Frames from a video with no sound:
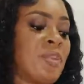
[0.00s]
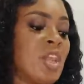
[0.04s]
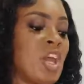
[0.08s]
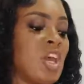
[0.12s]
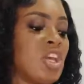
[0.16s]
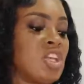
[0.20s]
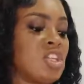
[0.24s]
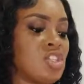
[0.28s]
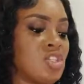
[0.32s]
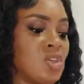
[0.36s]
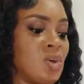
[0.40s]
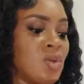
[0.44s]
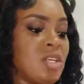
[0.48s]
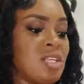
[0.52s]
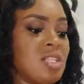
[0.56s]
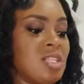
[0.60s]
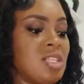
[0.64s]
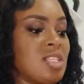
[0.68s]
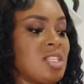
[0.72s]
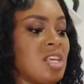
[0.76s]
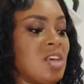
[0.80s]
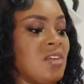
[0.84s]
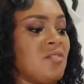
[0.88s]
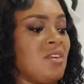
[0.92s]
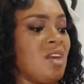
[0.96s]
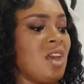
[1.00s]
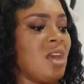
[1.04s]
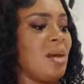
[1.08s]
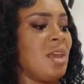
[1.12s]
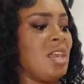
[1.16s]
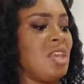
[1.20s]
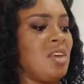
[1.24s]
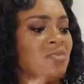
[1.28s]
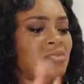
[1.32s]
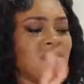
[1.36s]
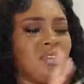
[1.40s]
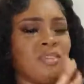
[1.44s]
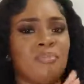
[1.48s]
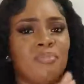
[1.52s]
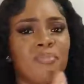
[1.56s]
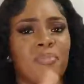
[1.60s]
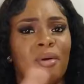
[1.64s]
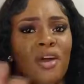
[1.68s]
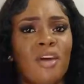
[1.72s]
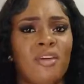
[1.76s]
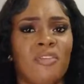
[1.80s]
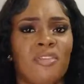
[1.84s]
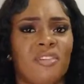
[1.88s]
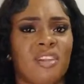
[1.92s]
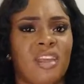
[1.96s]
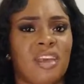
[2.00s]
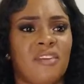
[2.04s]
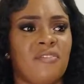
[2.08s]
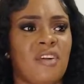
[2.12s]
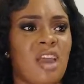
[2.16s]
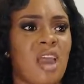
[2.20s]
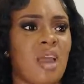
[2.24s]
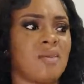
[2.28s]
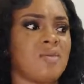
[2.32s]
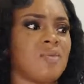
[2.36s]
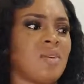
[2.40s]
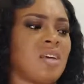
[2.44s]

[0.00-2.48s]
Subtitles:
So this is giving even birthday vibes,